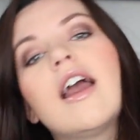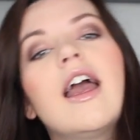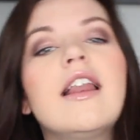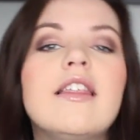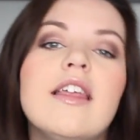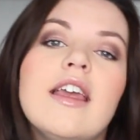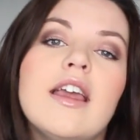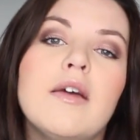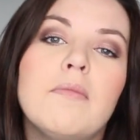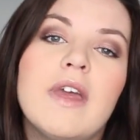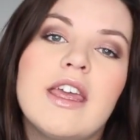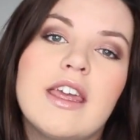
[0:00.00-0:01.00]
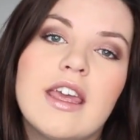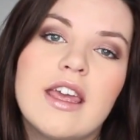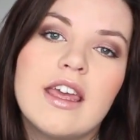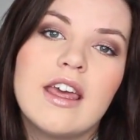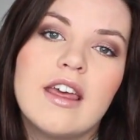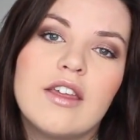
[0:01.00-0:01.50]
Anything
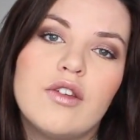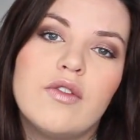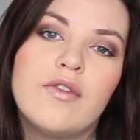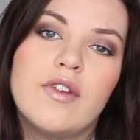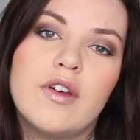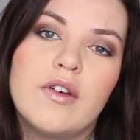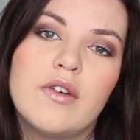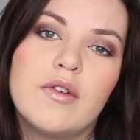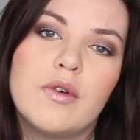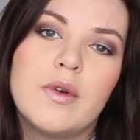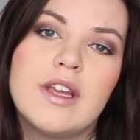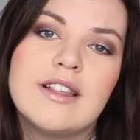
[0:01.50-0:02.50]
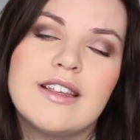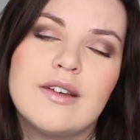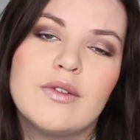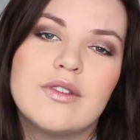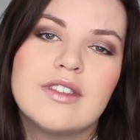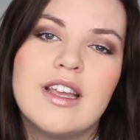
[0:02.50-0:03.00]
making you feel
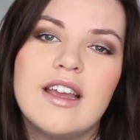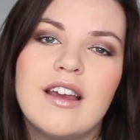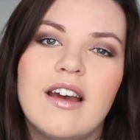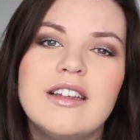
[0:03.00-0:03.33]
queasy or sick?